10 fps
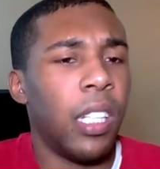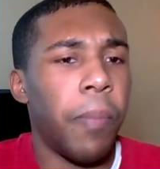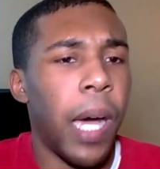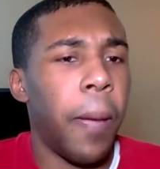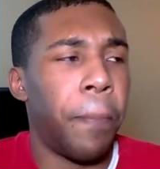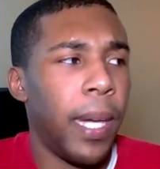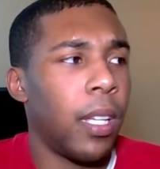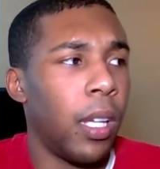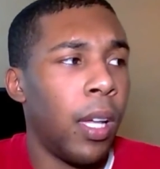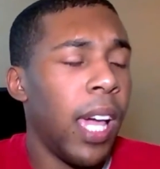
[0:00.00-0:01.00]
deal in my
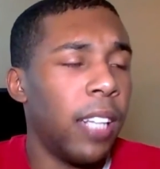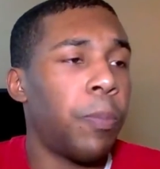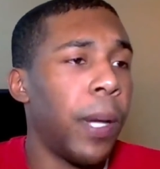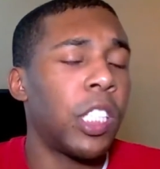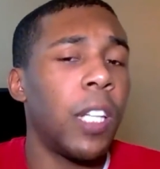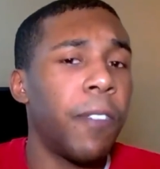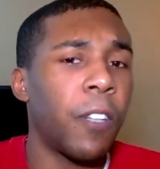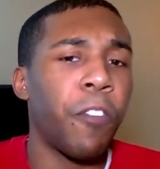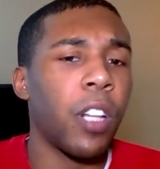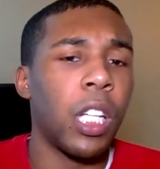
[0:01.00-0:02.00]
opinion. Especially
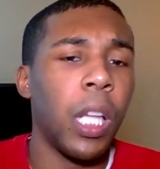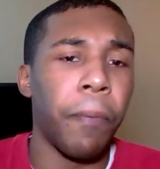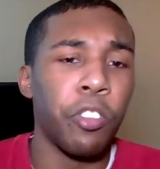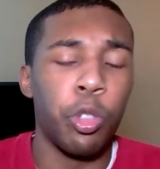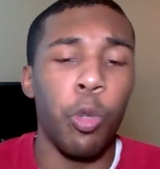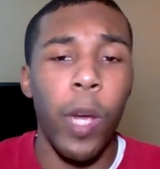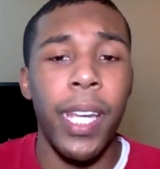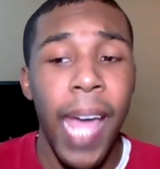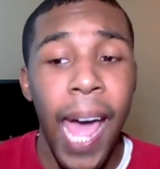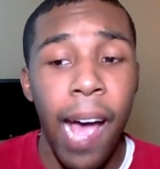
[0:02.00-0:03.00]
if it's for the Clippers to
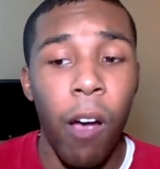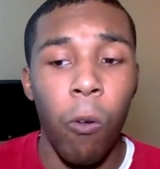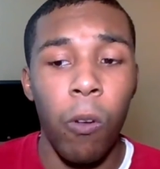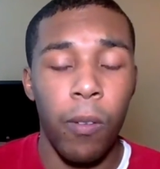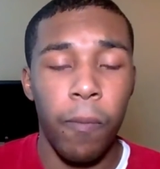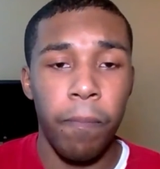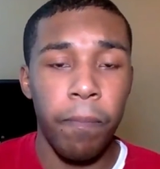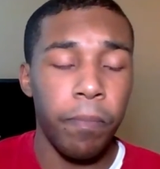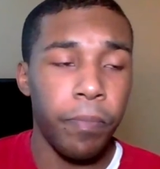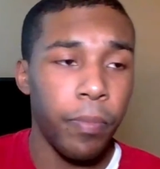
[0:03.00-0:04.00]
win now.
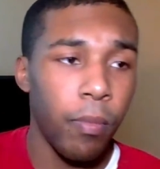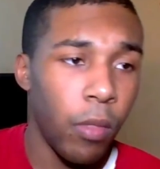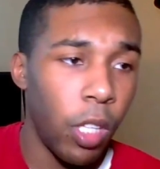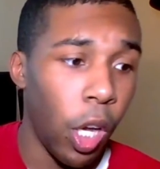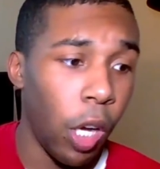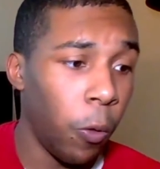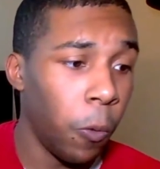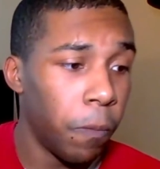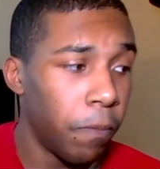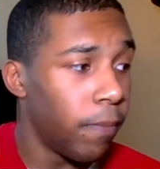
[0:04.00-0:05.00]
You
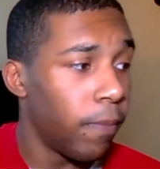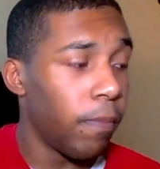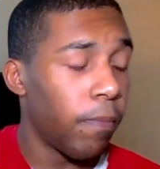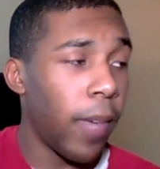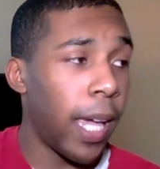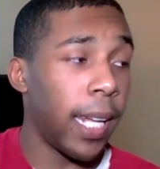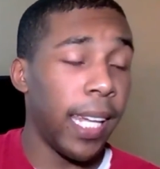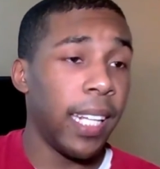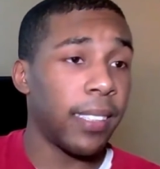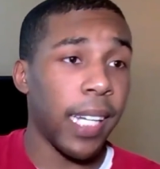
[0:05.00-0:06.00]
know? And
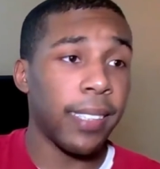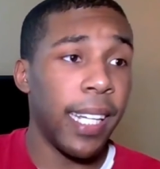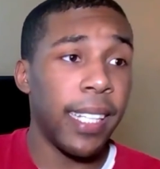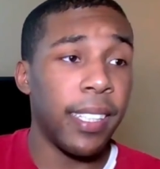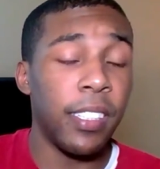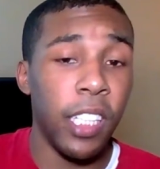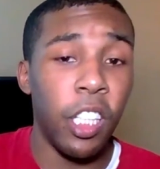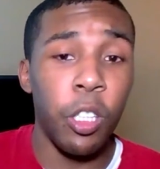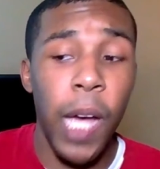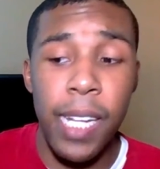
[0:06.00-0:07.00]
again, it's like I said, it's a
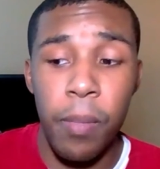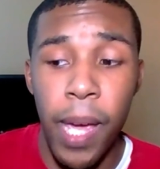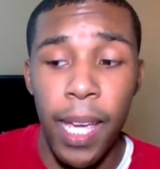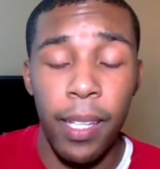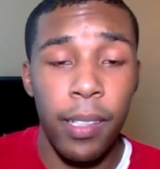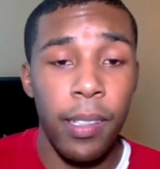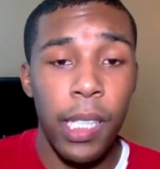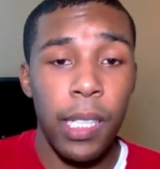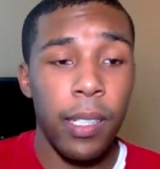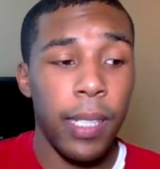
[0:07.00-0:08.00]
deal you had to make.
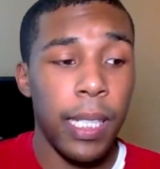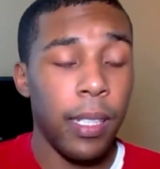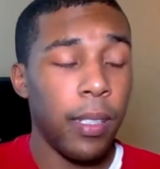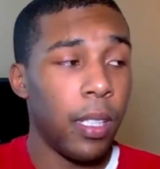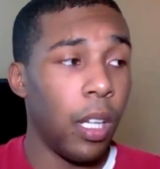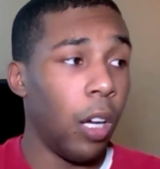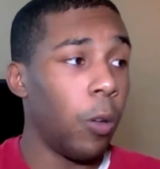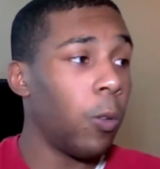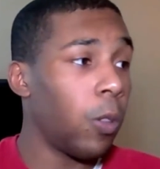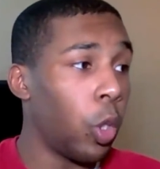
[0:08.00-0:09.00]
You
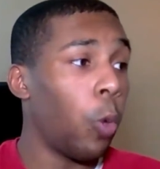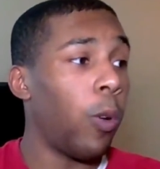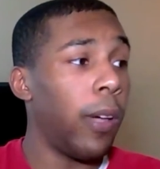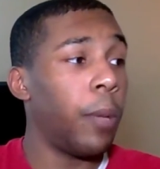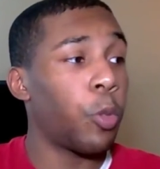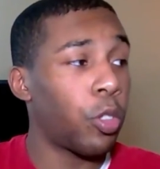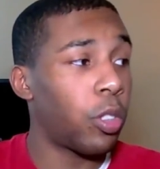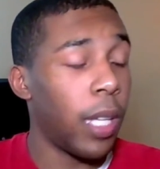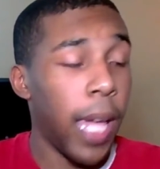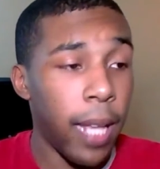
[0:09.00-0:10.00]
know, Lou Williams
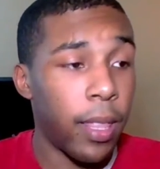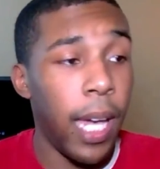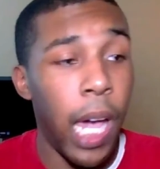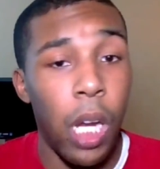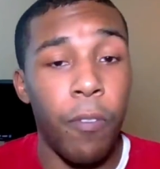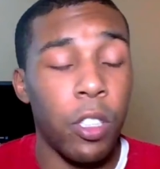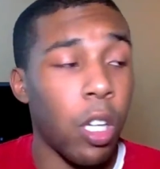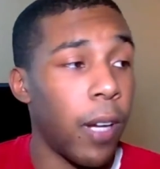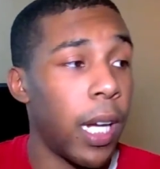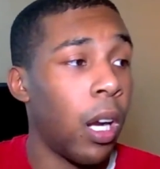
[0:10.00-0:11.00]
was at the end of
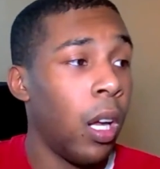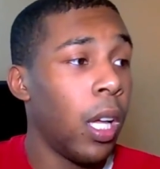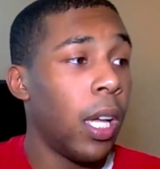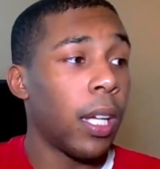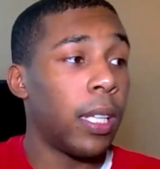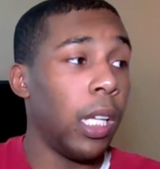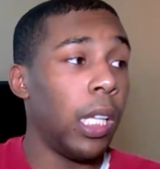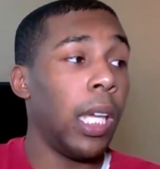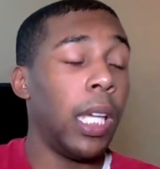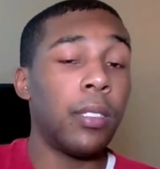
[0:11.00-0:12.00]
his career.
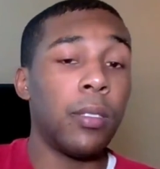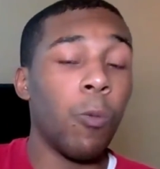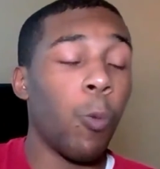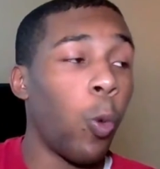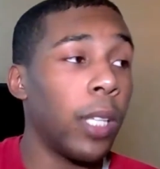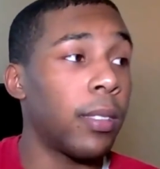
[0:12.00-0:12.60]
Clearly, he's